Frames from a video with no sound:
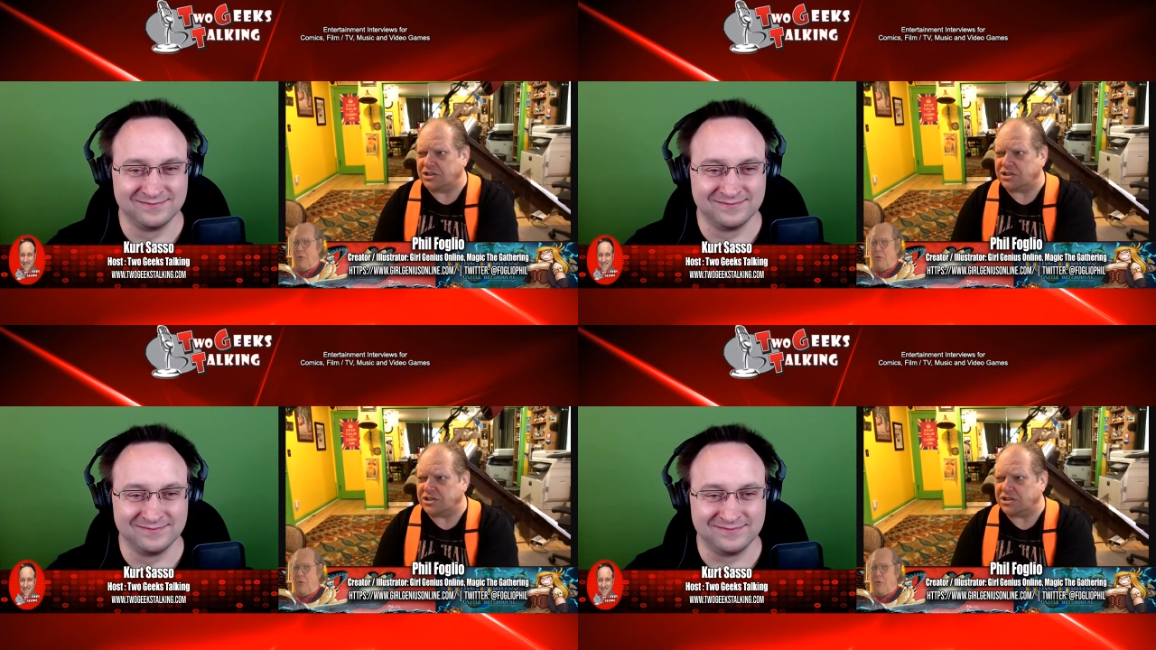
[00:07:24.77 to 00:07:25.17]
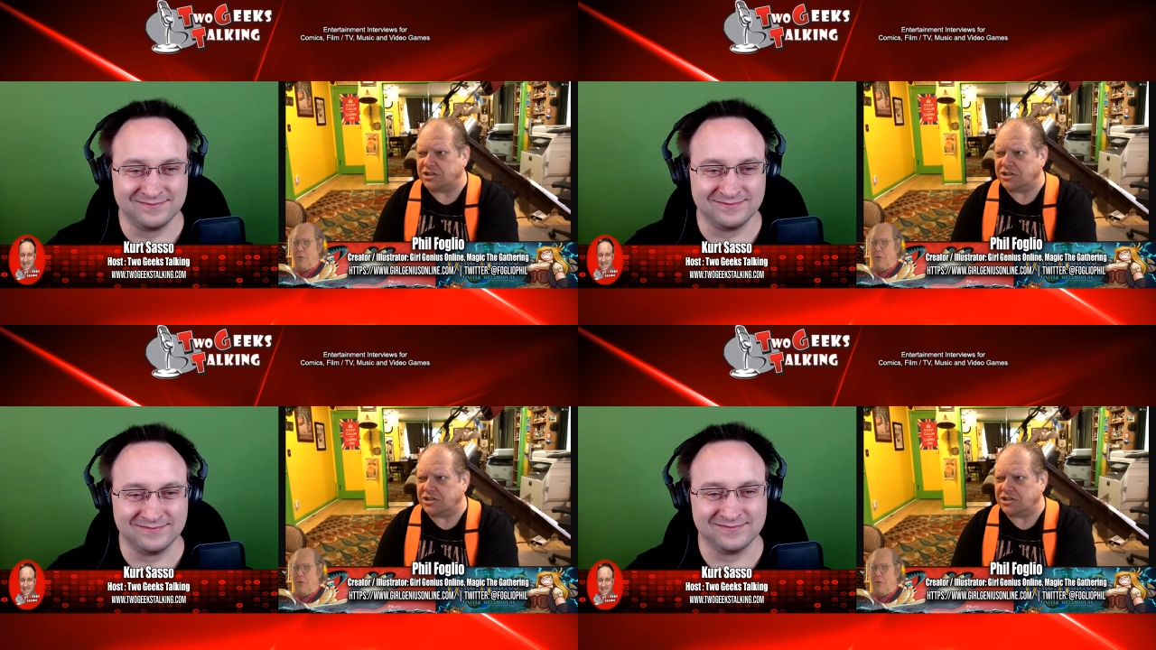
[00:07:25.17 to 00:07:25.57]
Speaker 1: Gen
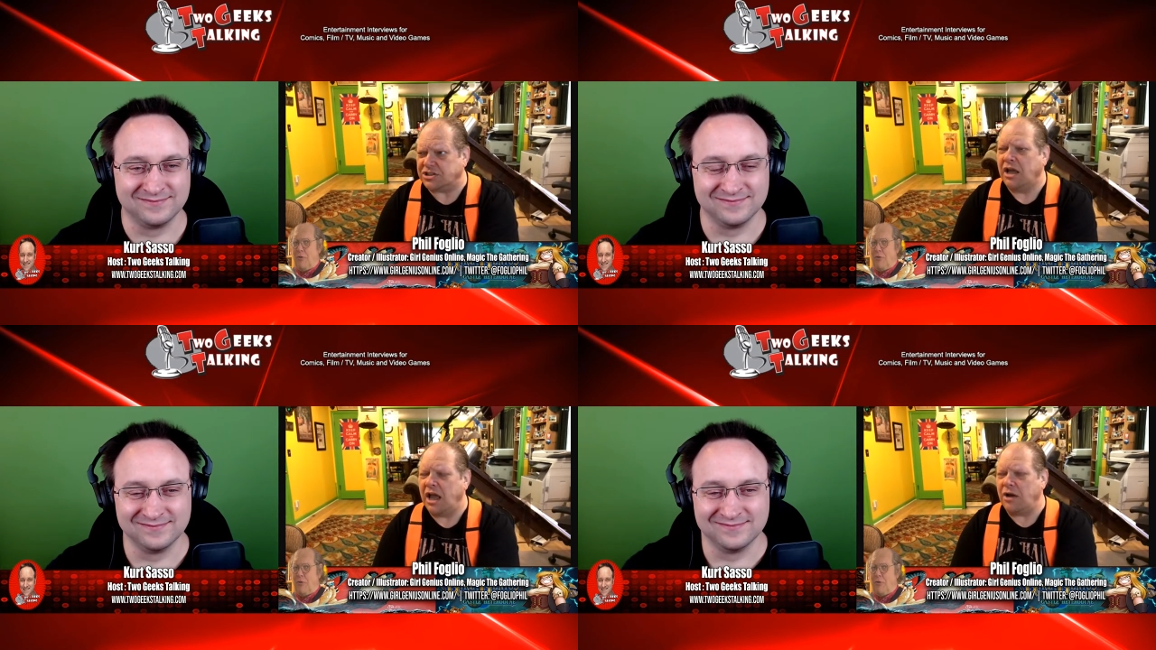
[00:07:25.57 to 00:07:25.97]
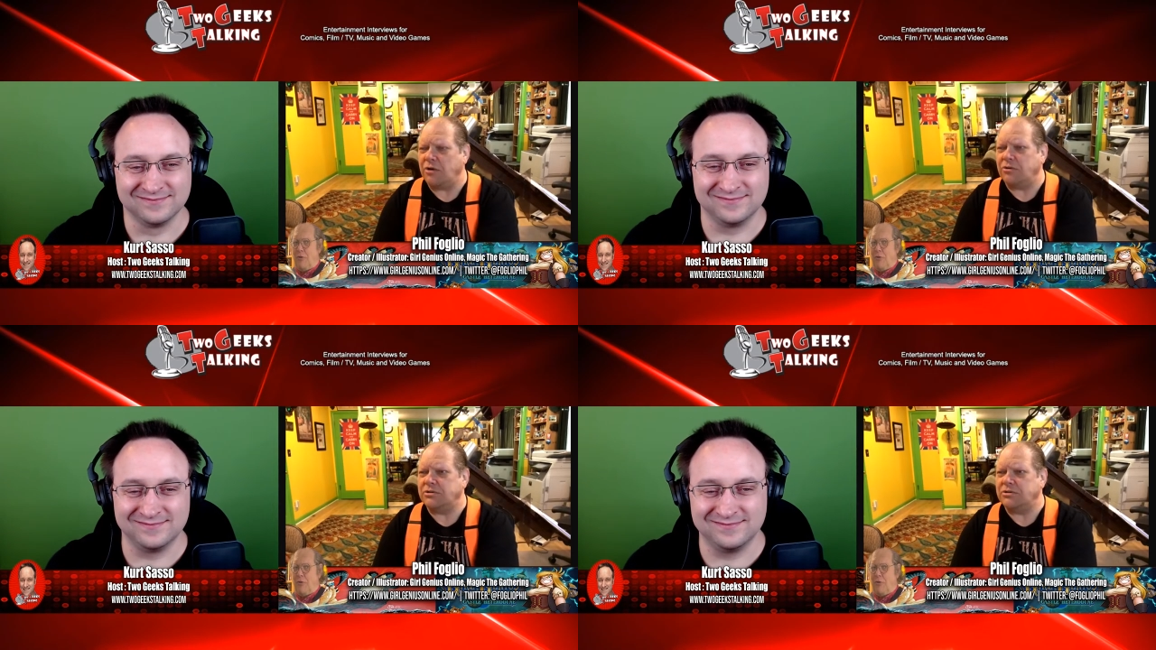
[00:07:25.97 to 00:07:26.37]
Con. It
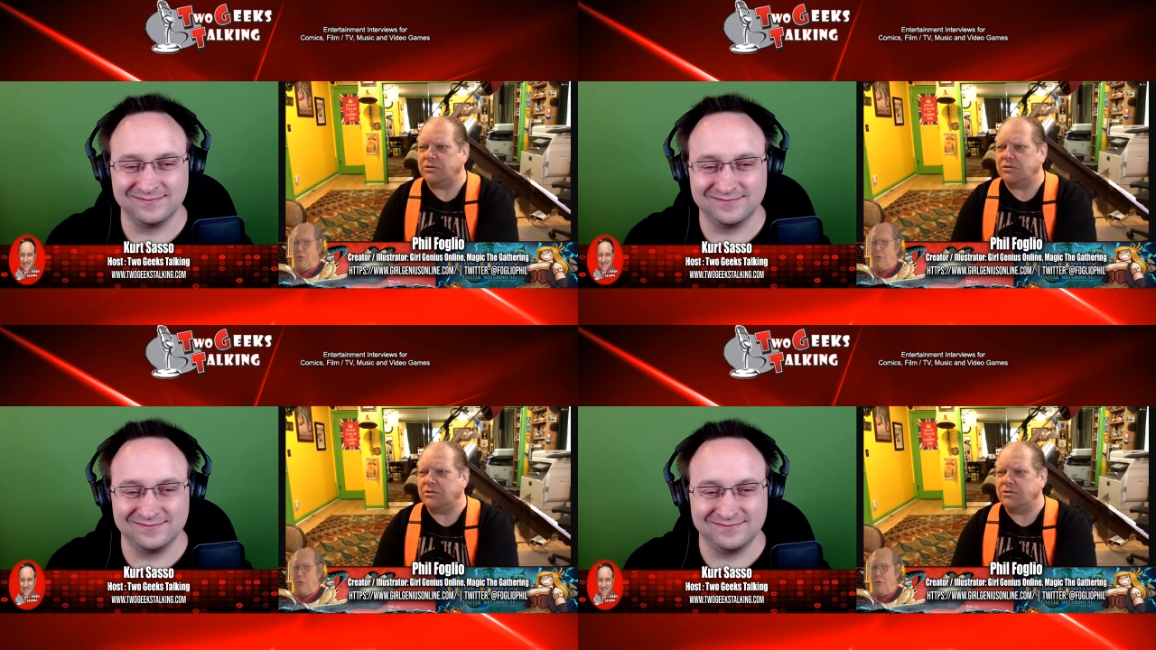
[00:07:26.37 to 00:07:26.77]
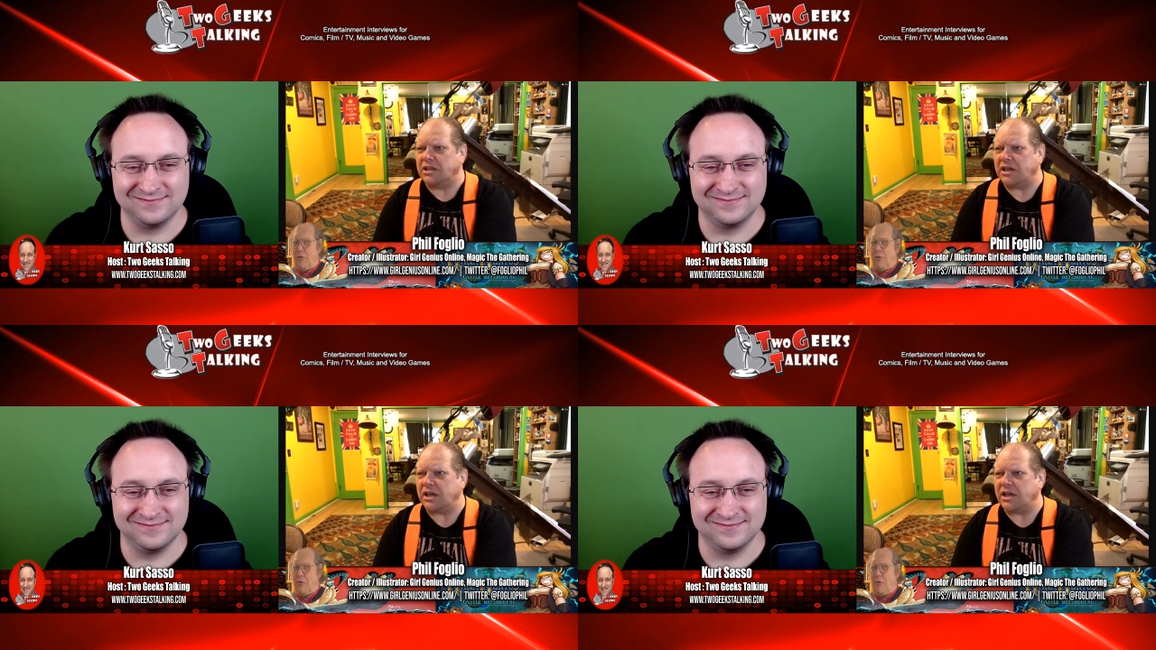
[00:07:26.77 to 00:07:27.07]
was basically